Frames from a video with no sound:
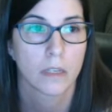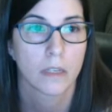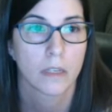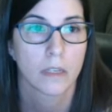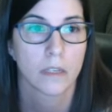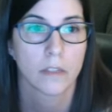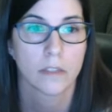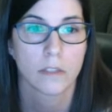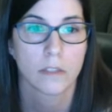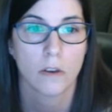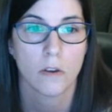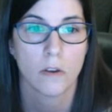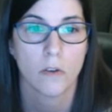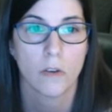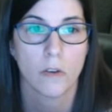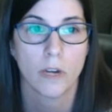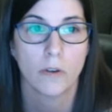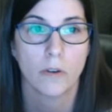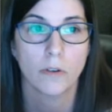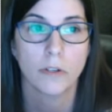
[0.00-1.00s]

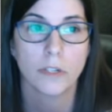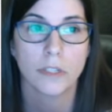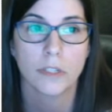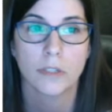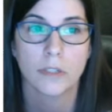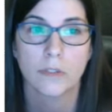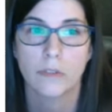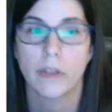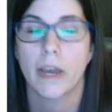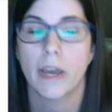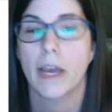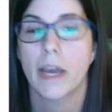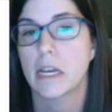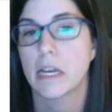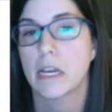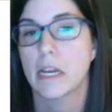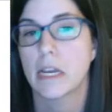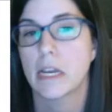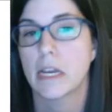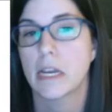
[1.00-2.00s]
So in order to do
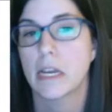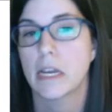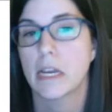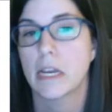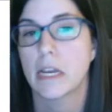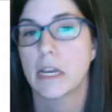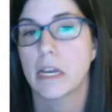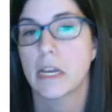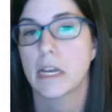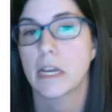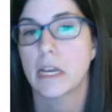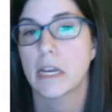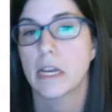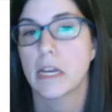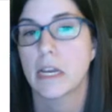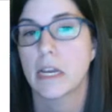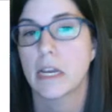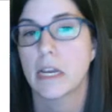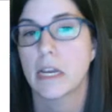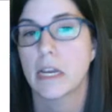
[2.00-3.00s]
that, I'm going
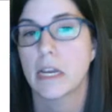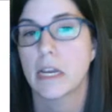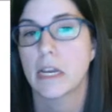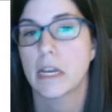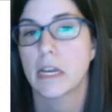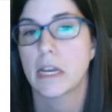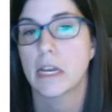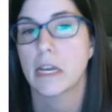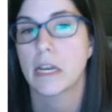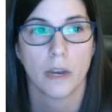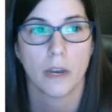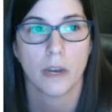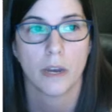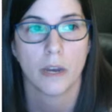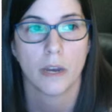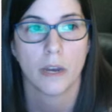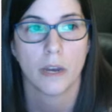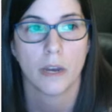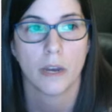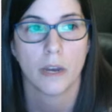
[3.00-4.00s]
to,
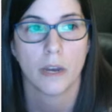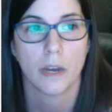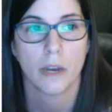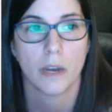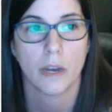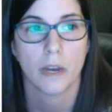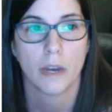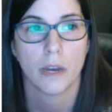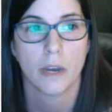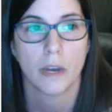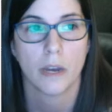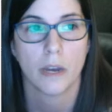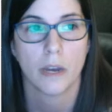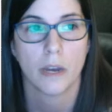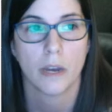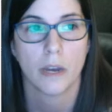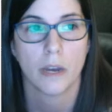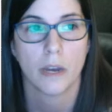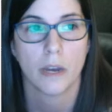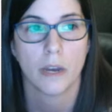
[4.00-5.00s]
once again,
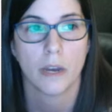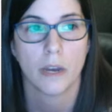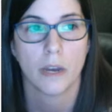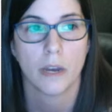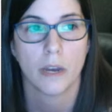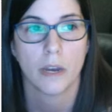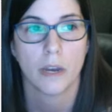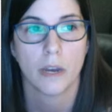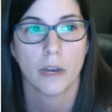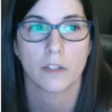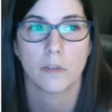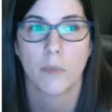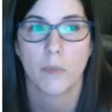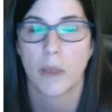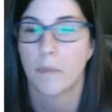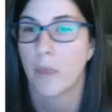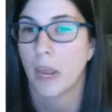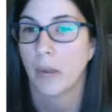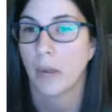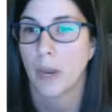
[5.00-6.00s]
go back to
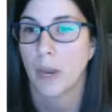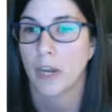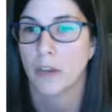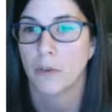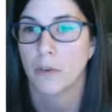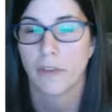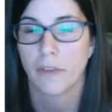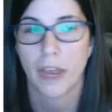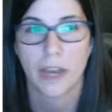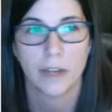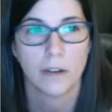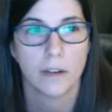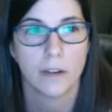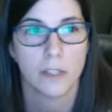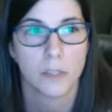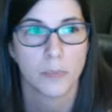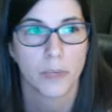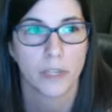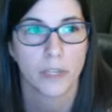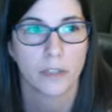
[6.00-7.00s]
my main menu of
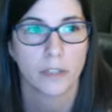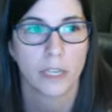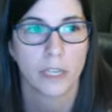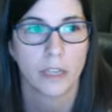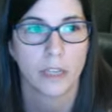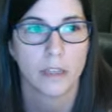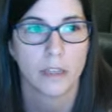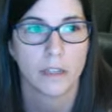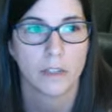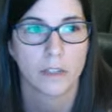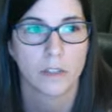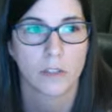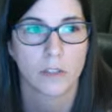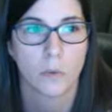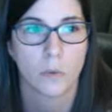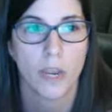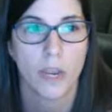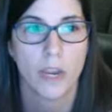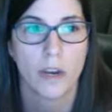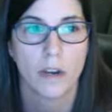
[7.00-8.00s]
add-ons by clicking these
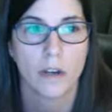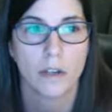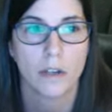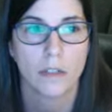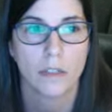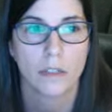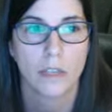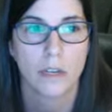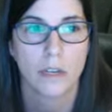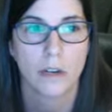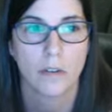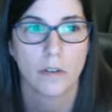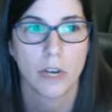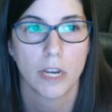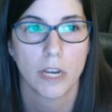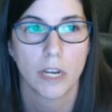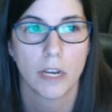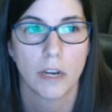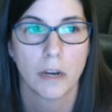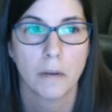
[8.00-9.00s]
squares that are
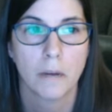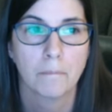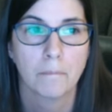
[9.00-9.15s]
right here.